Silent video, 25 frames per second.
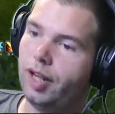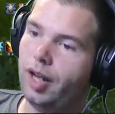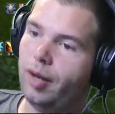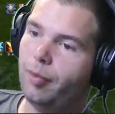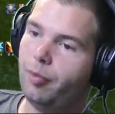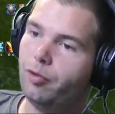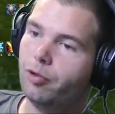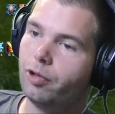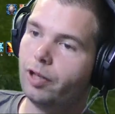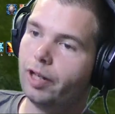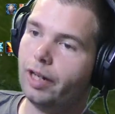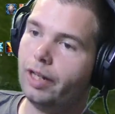
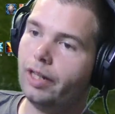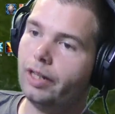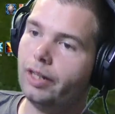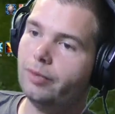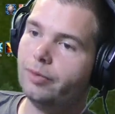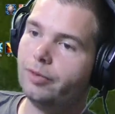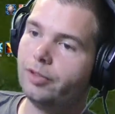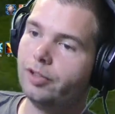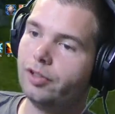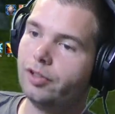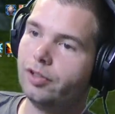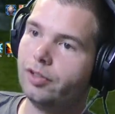
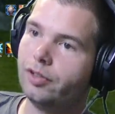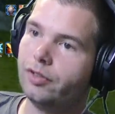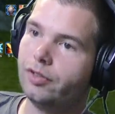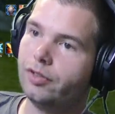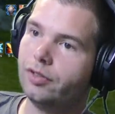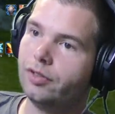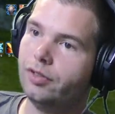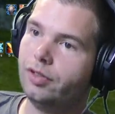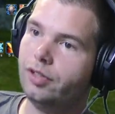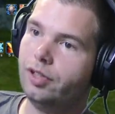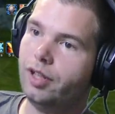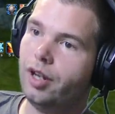Apocalypse.
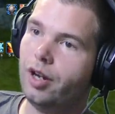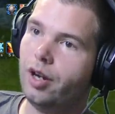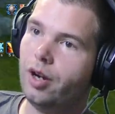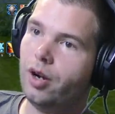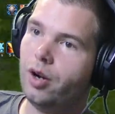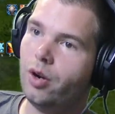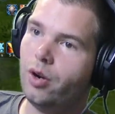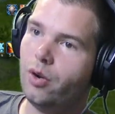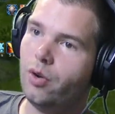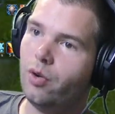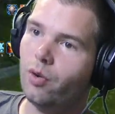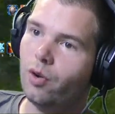
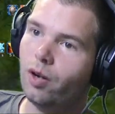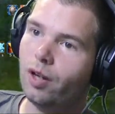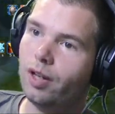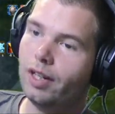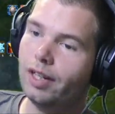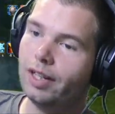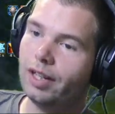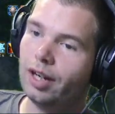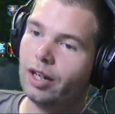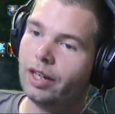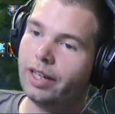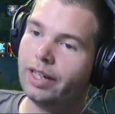No.
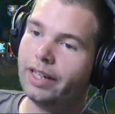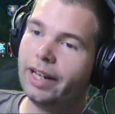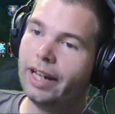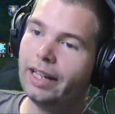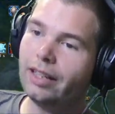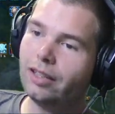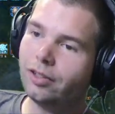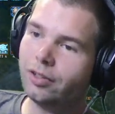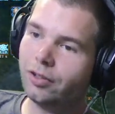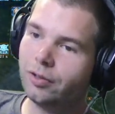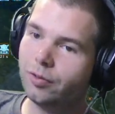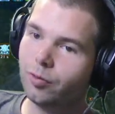Okay,
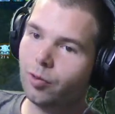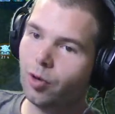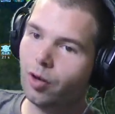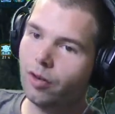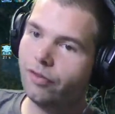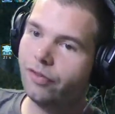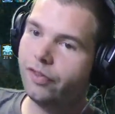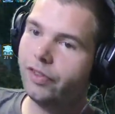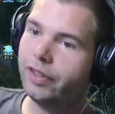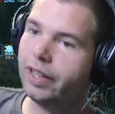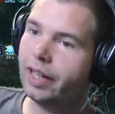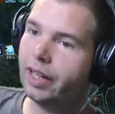that's one
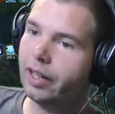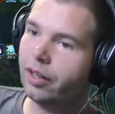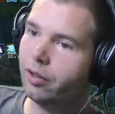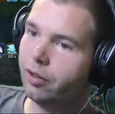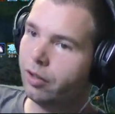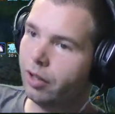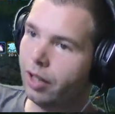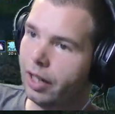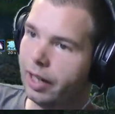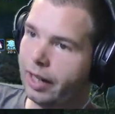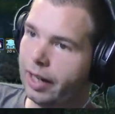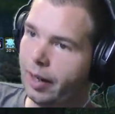thing I
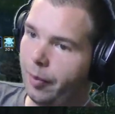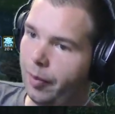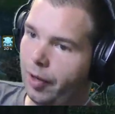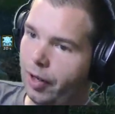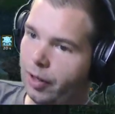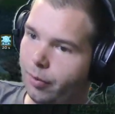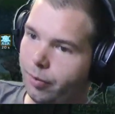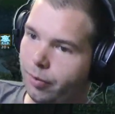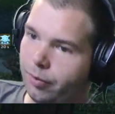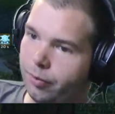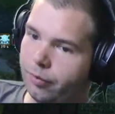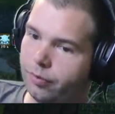don't like
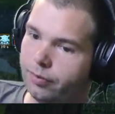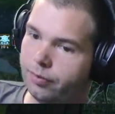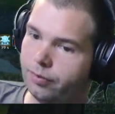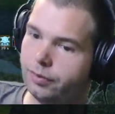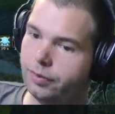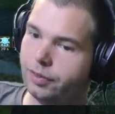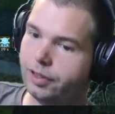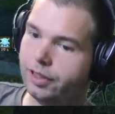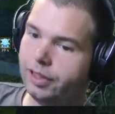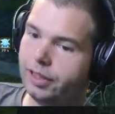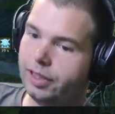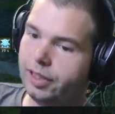about D
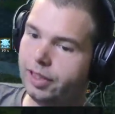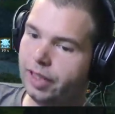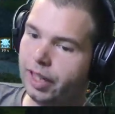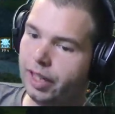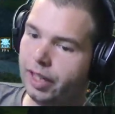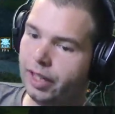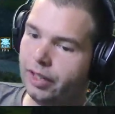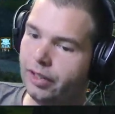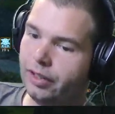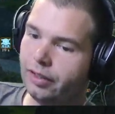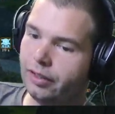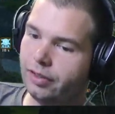
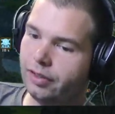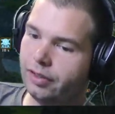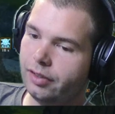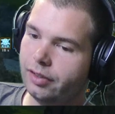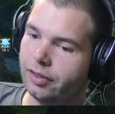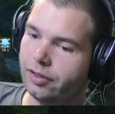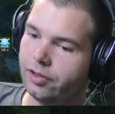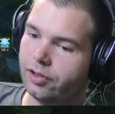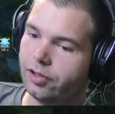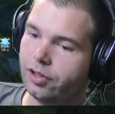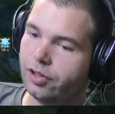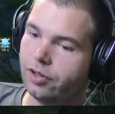Ks
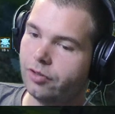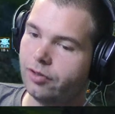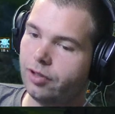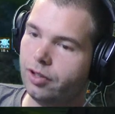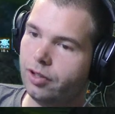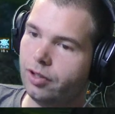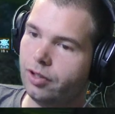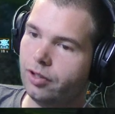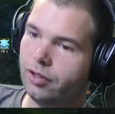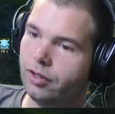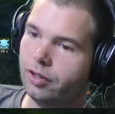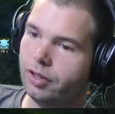in
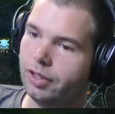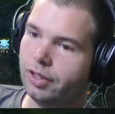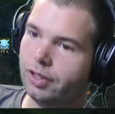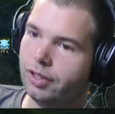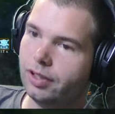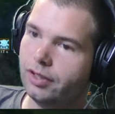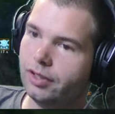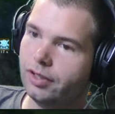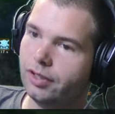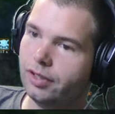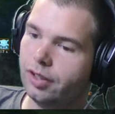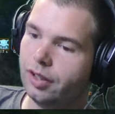general
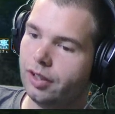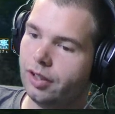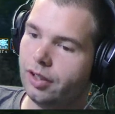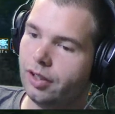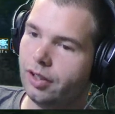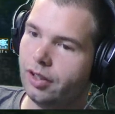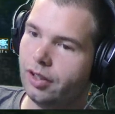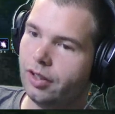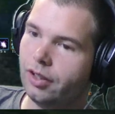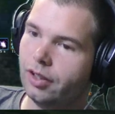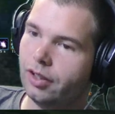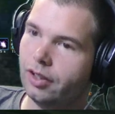is
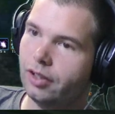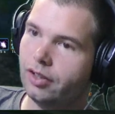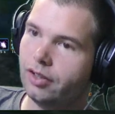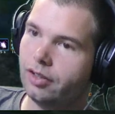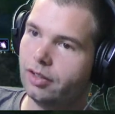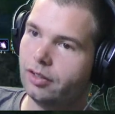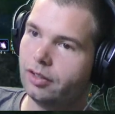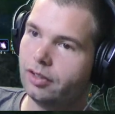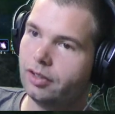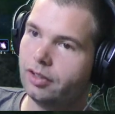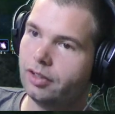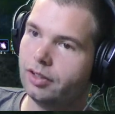uh,
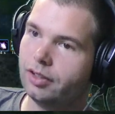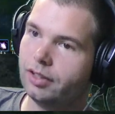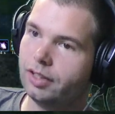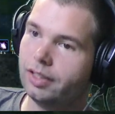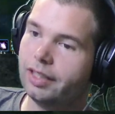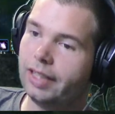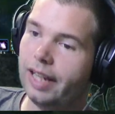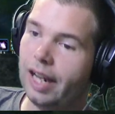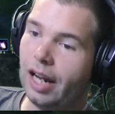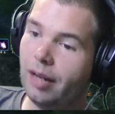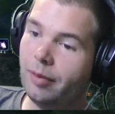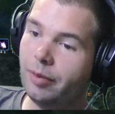
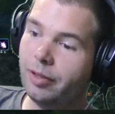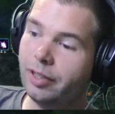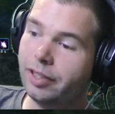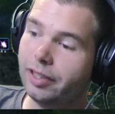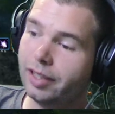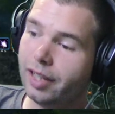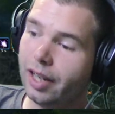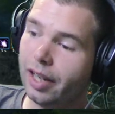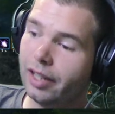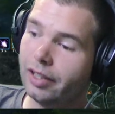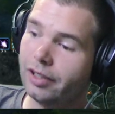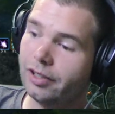time it
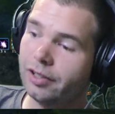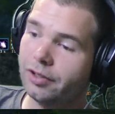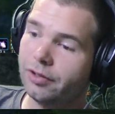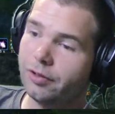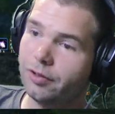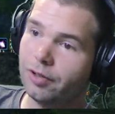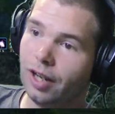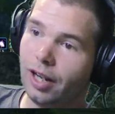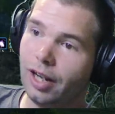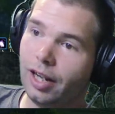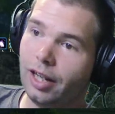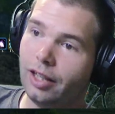takes to
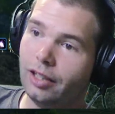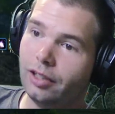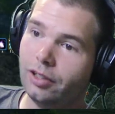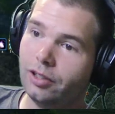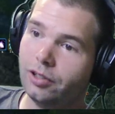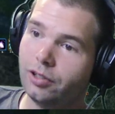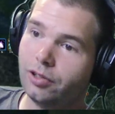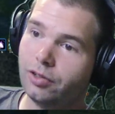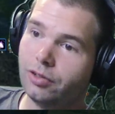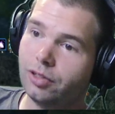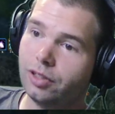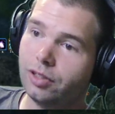
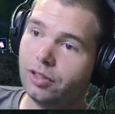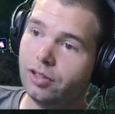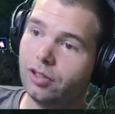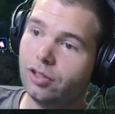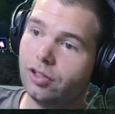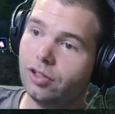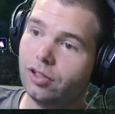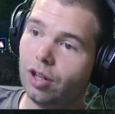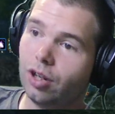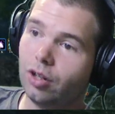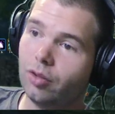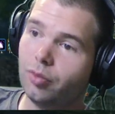actually
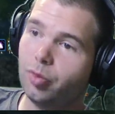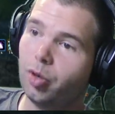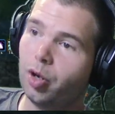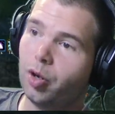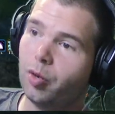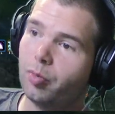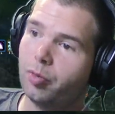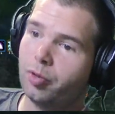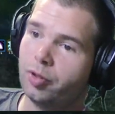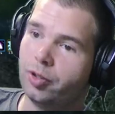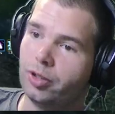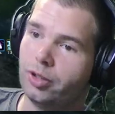start
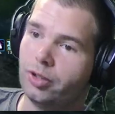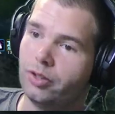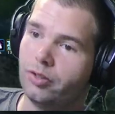pumping.